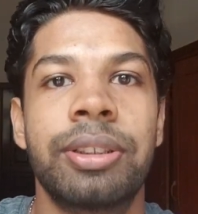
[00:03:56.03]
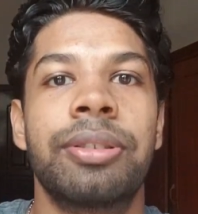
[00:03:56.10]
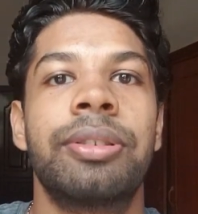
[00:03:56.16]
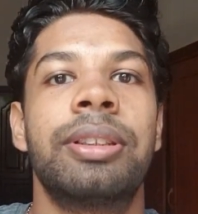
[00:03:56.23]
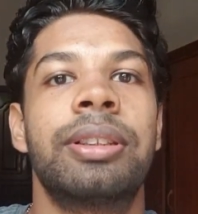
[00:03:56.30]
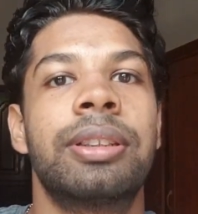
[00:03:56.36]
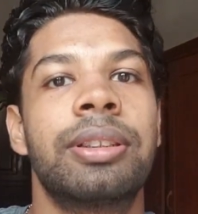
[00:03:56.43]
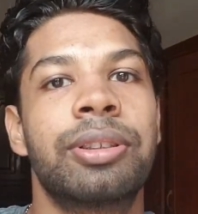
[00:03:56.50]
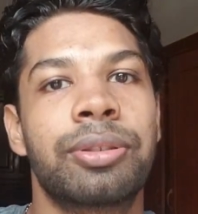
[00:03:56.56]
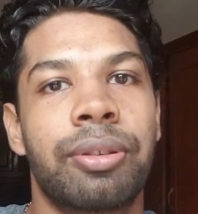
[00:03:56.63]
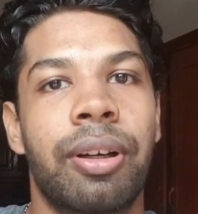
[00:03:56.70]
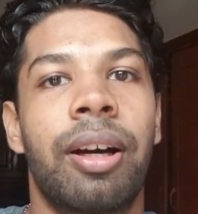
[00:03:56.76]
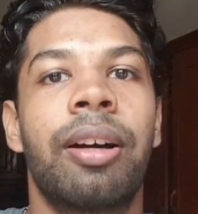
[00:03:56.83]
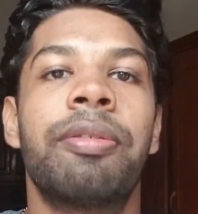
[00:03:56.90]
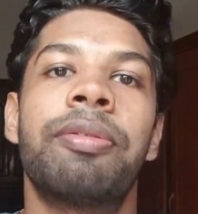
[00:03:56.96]
so it's the
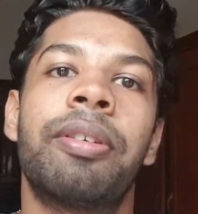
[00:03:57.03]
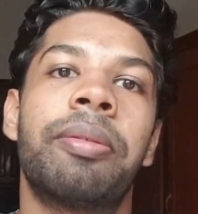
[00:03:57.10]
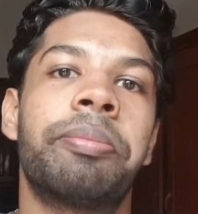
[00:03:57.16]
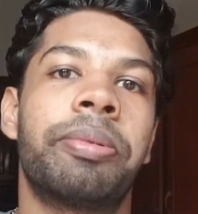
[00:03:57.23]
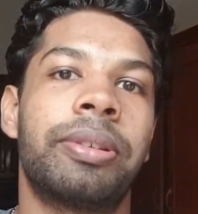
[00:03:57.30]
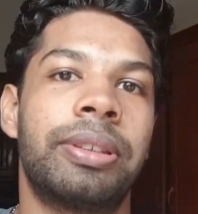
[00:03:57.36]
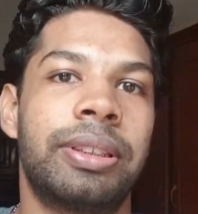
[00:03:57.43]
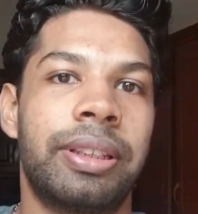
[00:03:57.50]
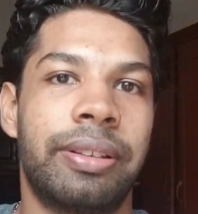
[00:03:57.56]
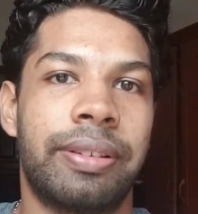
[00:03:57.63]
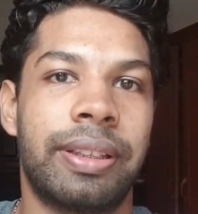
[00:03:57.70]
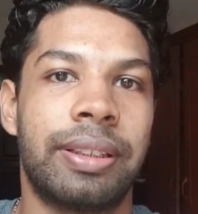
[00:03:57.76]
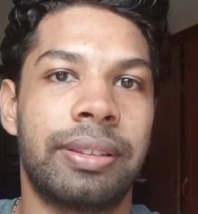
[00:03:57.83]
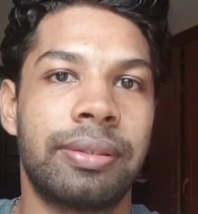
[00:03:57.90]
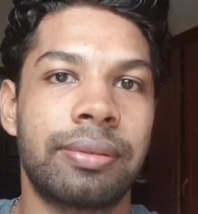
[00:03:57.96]
square of
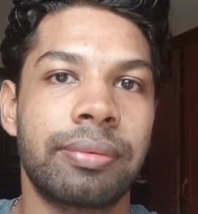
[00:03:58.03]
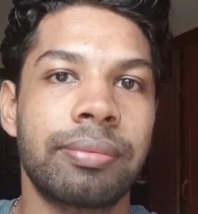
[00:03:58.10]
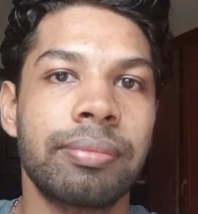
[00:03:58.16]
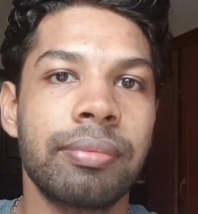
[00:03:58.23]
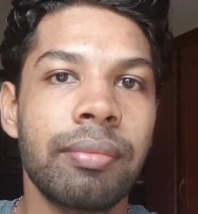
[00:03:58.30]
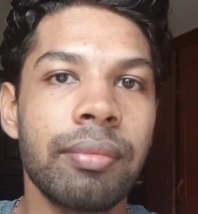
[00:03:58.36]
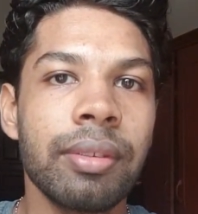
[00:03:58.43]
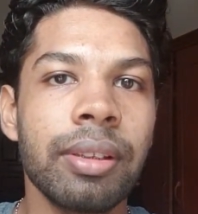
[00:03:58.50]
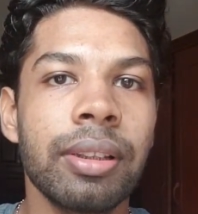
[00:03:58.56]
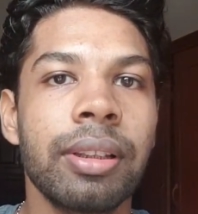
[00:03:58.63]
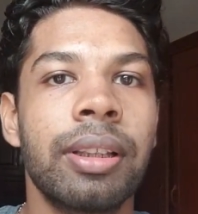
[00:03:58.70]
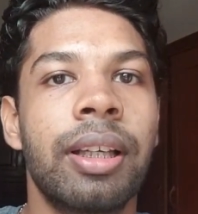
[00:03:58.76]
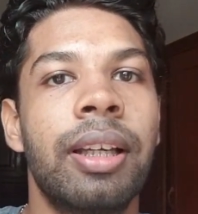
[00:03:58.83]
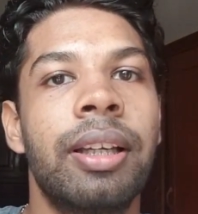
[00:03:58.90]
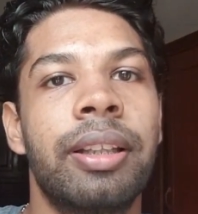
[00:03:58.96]
1.7.
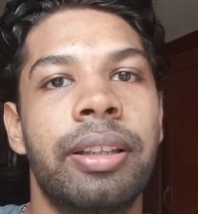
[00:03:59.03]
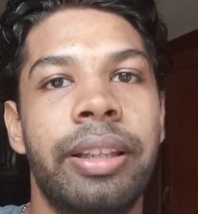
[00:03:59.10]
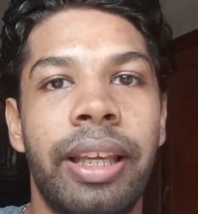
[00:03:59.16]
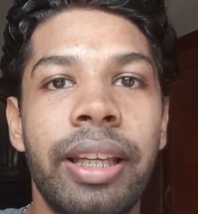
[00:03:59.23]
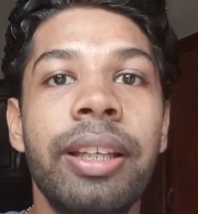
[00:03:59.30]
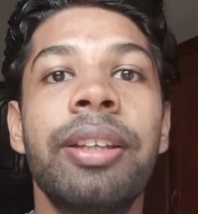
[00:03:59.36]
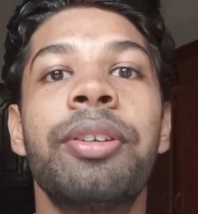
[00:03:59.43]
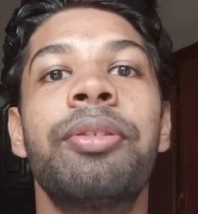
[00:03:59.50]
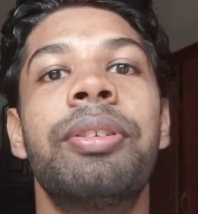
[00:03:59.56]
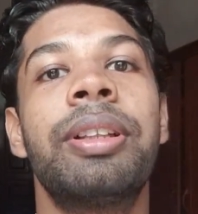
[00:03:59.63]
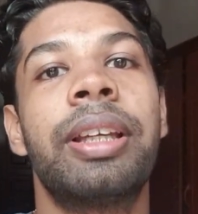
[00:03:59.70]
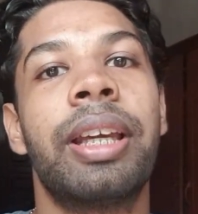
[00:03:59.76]
Then you will